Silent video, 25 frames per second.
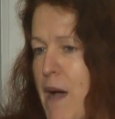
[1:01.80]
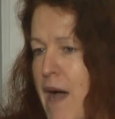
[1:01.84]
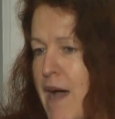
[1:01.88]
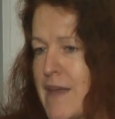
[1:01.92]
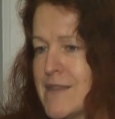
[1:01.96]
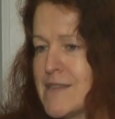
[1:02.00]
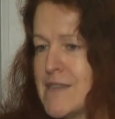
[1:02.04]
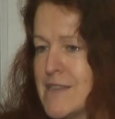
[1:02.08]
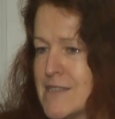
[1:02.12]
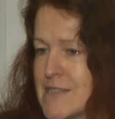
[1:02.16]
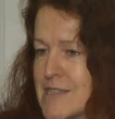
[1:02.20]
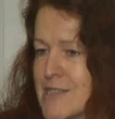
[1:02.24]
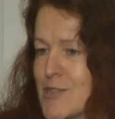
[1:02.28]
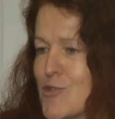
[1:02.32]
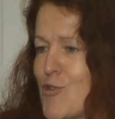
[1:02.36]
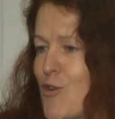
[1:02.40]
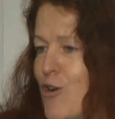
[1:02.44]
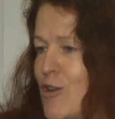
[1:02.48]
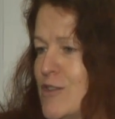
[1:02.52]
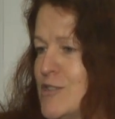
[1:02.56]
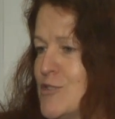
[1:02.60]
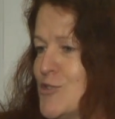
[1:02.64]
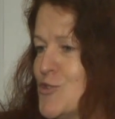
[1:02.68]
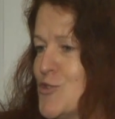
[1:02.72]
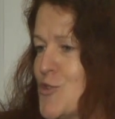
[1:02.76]
Partner, as it's
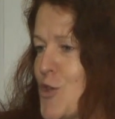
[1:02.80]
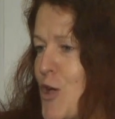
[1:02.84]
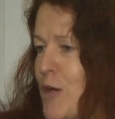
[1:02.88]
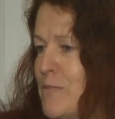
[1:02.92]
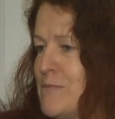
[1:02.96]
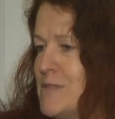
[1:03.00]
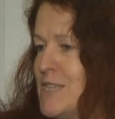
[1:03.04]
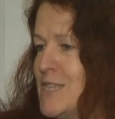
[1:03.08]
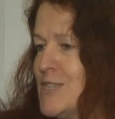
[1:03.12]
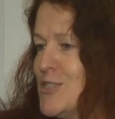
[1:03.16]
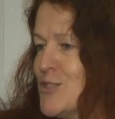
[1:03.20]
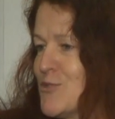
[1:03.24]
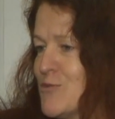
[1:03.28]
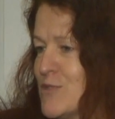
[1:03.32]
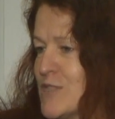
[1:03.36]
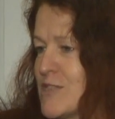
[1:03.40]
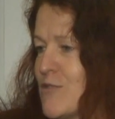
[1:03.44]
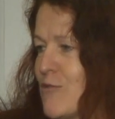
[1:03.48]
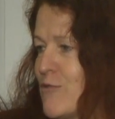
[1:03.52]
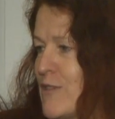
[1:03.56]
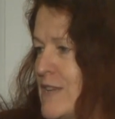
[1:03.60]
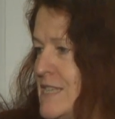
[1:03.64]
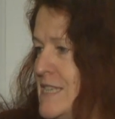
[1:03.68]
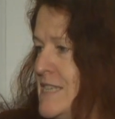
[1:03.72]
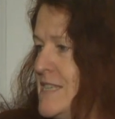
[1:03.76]
called in Germany. So he's
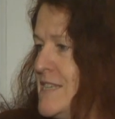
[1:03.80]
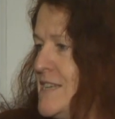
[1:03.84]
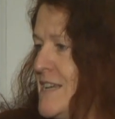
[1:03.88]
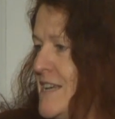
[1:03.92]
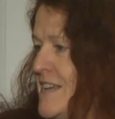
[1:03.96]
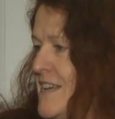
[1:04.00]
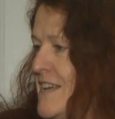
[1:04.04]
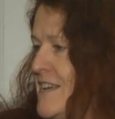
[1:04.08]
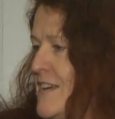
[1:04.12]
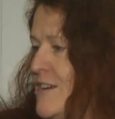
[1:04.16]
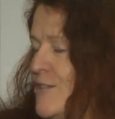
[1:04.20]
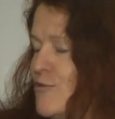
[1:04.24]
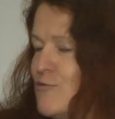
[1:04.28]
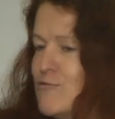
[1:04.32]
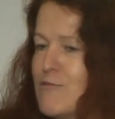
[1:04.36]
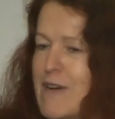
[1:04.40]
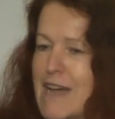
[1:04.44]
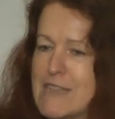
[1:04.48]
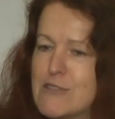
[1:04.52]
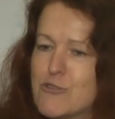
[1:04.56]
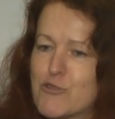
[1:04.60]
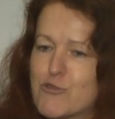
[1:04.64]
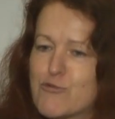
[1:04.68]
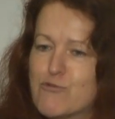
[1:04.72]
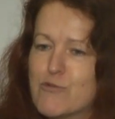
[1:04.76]
already
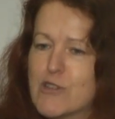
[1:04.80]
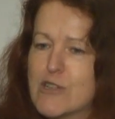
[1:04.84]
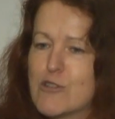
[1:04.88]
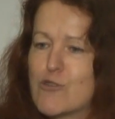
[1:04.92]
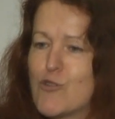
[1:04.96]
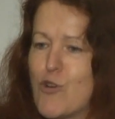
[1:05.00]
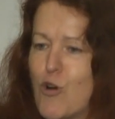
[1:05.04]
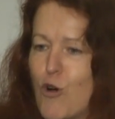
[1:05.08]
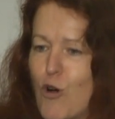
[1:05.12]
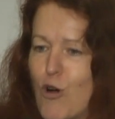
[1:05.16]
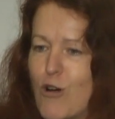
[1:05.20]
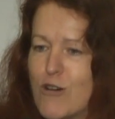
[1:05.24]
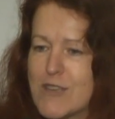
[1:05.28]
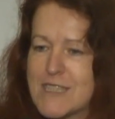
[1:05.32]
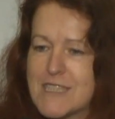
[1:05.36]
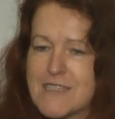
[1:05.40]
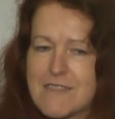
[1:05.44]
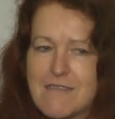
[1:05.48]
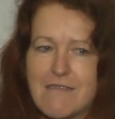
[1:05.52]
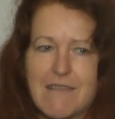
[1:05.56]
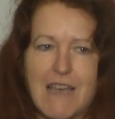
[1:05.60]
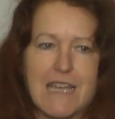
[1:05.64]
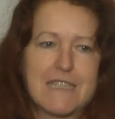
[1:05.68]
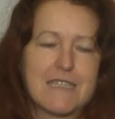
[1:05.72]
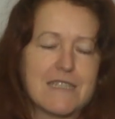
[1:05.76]
run through a
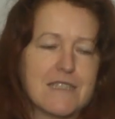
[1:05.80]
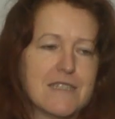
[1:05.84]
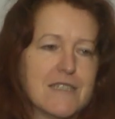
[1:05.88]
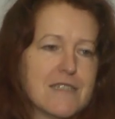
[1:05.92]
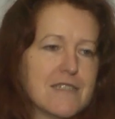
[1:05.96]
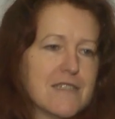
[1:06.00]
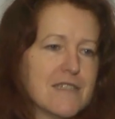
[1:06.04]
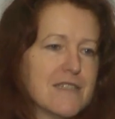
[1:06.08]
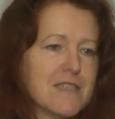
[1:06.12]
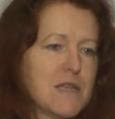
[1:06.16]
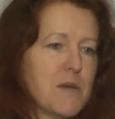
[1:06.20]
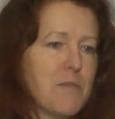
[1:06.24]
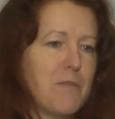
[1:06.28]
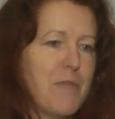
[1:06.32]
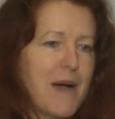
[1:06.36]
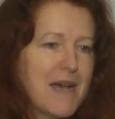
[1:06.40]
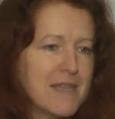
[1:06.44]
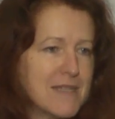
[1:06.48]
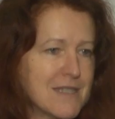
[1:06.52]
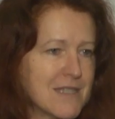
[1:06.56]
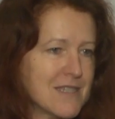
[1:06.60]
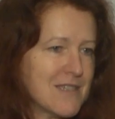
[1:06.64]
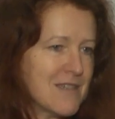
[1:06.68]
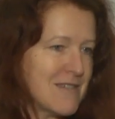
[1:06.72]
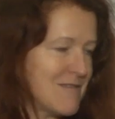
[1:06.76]
course. I did it in a
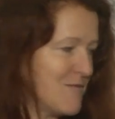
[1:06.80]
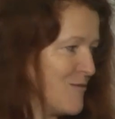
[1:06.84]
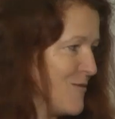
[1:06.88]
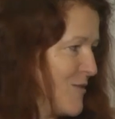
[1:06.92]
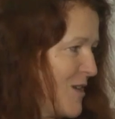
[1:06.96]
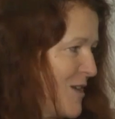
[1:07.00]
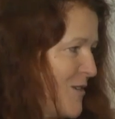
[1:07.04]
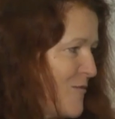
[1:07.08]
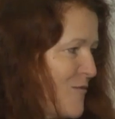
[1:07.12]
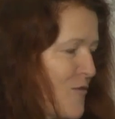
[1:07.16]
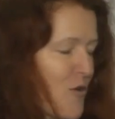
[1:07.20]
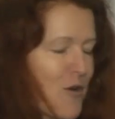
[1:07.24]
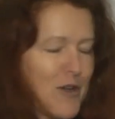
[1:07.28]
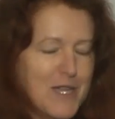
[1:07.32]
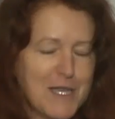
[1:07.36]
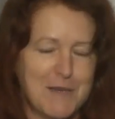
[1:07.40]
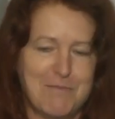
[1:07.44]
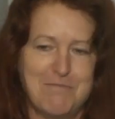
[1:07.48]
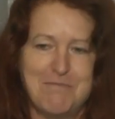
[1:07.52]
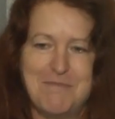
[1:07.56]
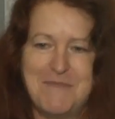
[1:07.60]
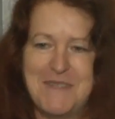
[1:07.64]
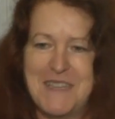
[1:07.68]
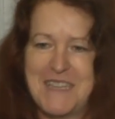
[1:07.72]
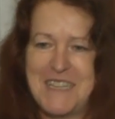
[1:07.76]
bus uh, for
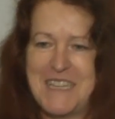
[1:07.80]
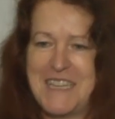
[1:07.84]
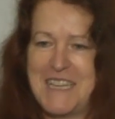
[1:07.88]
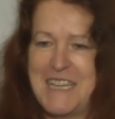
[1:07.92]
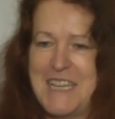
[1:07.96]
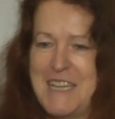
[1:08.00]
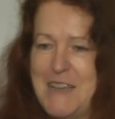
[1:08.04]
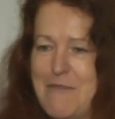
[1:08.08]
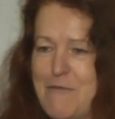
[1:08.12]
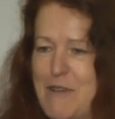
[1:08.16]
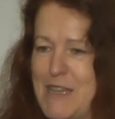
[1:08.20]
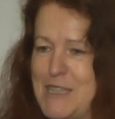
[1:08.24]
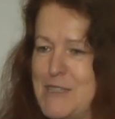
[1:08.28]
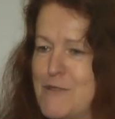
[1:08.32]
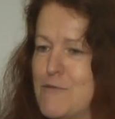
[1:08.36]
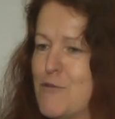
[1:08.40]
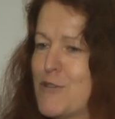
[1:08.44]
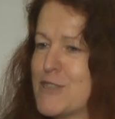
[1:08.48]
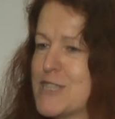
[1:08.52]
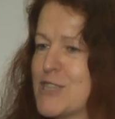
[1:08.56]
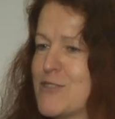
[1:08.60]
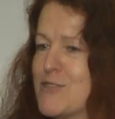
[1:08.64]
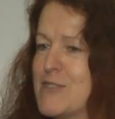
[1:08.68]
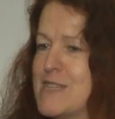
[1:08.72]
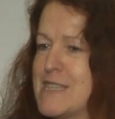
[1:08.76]
him. When he
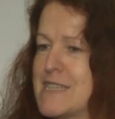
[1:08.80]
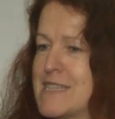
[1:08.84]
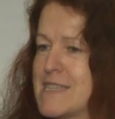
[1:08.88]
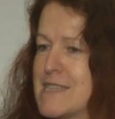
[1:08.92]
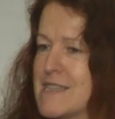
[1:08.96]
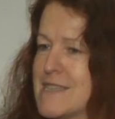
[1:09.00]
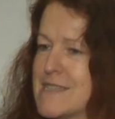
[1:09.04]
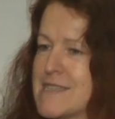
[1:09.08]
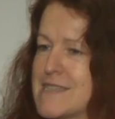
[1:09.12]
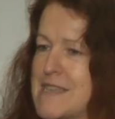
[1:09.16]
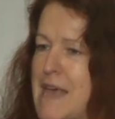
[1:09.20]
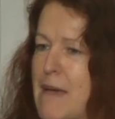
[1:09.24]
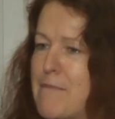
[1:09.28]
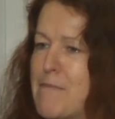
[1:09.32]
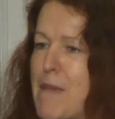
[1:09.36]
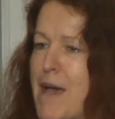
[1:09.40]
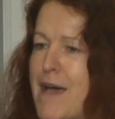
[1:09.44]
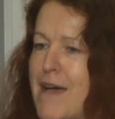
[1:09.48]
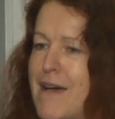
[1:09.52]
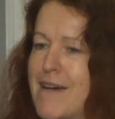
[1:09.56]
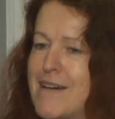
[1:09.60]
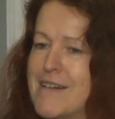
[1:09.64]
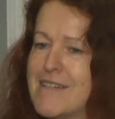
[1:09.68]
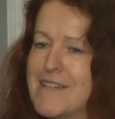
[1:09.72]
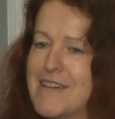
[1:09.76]
was on his uh,
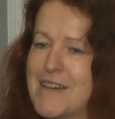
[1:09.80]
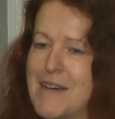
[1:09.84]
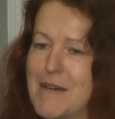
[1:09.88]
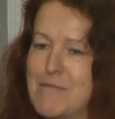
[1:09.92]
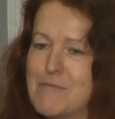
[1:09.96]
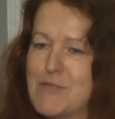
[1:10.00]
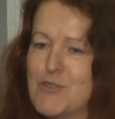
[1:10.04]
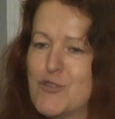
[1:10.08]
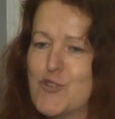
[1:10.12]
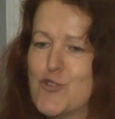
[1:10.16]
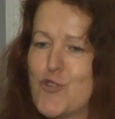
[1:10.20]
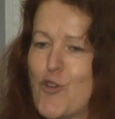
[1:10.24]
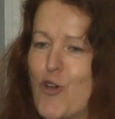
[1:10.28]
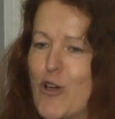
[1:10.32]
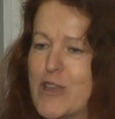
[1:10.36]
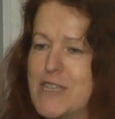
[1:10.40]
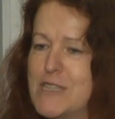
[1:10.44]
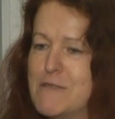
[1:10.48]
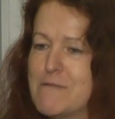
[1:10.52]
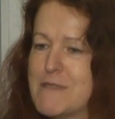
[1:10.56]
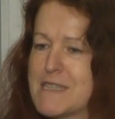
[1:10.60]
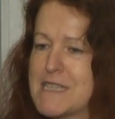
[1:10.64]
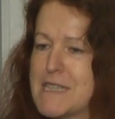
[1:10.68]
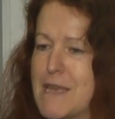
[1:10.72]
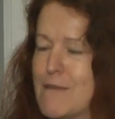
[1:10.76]
summer um,
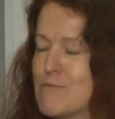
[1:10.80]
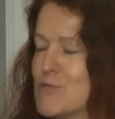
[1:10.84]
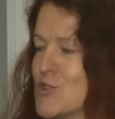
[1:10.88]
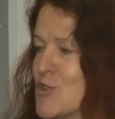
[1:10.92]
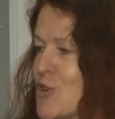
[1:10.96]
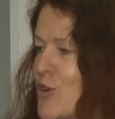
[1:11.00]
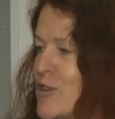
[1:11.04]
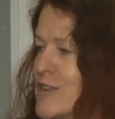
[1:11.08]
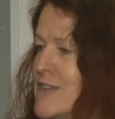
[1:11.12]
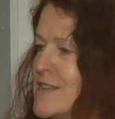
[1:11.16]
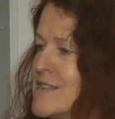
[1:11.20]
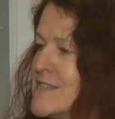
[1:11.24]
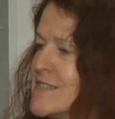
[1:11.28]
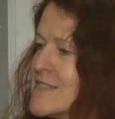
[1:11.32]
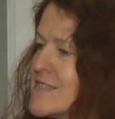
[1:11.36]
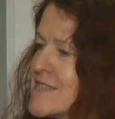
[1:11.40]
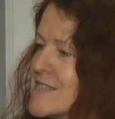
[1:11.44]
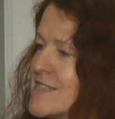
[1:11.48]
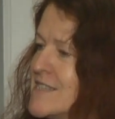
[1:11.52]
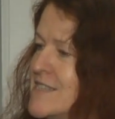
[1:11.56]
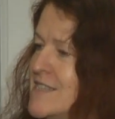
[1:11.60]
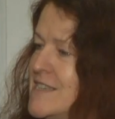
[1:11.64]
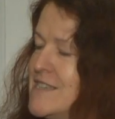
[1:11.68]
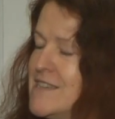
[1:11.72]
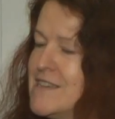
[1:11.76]
journey with some
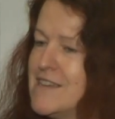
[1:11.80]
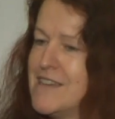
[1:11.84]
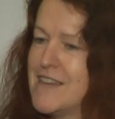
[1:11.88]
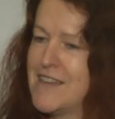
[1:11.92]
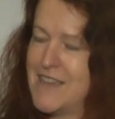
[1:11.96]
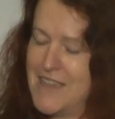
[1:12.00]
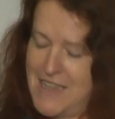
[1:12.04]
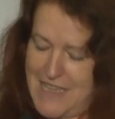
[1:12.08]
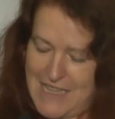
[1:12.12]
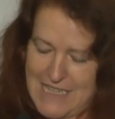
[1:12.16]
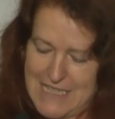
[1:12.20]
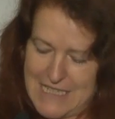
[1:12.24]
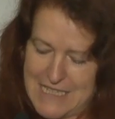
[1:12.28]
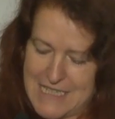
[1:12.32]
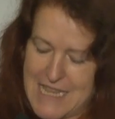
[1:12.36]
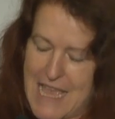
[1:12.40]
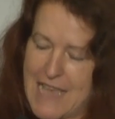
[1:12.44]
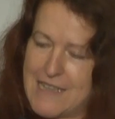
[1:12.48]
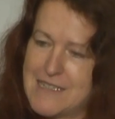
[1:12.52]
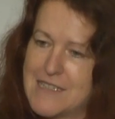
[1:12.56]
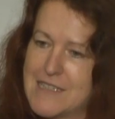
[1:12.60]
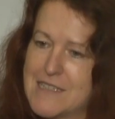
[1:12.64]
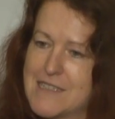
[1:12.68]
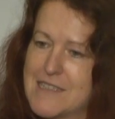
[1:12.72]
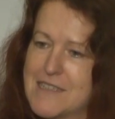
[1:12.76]
journalists, he, he
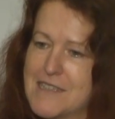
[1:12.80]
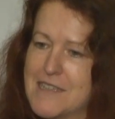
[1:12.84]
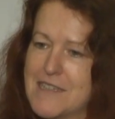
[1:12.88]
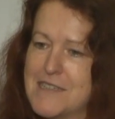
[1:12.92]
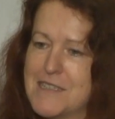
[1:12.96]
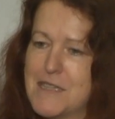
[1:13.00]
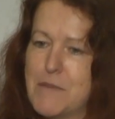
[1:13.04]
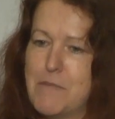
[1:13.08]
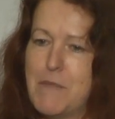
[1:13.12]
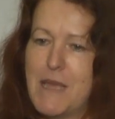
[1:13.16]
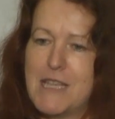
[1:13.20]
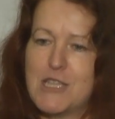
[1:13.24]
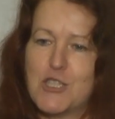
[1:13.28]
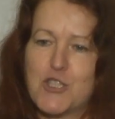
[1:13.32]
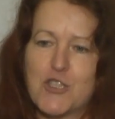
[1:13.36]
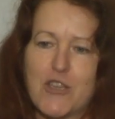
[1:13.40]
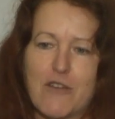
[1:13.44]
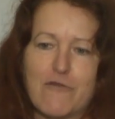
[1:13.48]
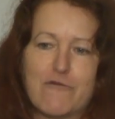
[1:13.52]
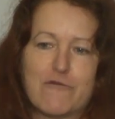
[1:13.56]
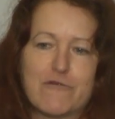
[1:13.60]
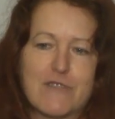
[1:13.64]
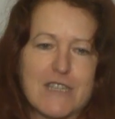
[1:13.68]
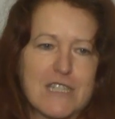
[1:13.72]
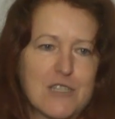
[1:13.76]
attended a
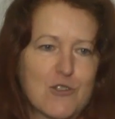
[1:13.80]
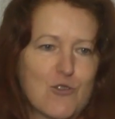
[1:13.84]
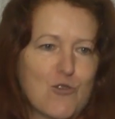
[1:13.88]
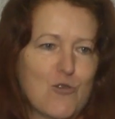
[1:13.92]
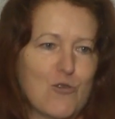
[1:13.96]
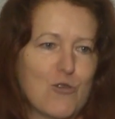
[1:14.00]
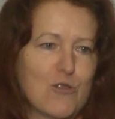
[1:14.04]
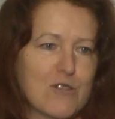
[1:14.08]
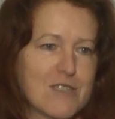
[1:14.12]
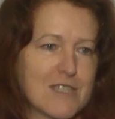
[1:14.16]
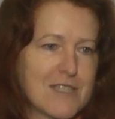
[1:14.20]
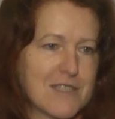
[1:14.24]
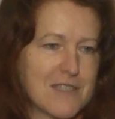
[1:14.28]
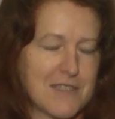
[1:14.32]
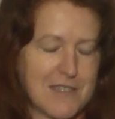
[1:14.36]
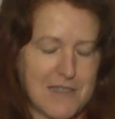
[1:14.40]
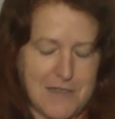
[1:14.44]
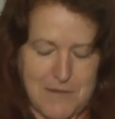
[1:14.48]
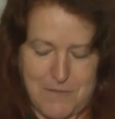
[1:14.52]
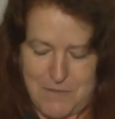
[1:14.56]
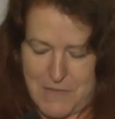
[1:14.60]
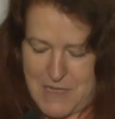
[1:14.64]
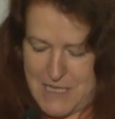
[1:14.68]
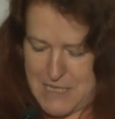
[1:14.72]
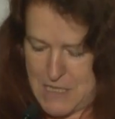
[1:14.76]
dementia friend course
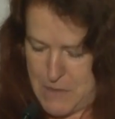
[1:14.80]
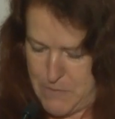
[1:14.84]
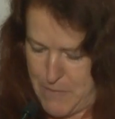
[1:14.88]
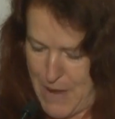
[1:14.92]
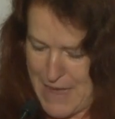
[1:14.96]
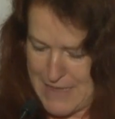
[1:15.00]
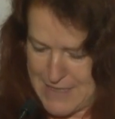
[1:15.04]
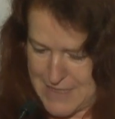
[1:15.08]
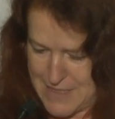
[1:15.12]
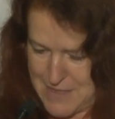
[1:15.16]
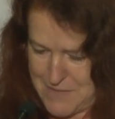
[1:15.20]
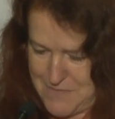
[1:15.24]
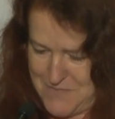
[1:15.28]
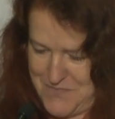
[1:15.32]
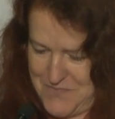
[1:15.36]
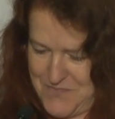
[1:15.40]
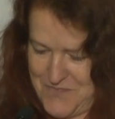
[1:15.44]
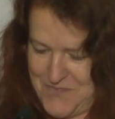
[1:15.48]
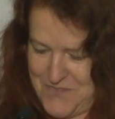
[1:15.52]
um, in the bus.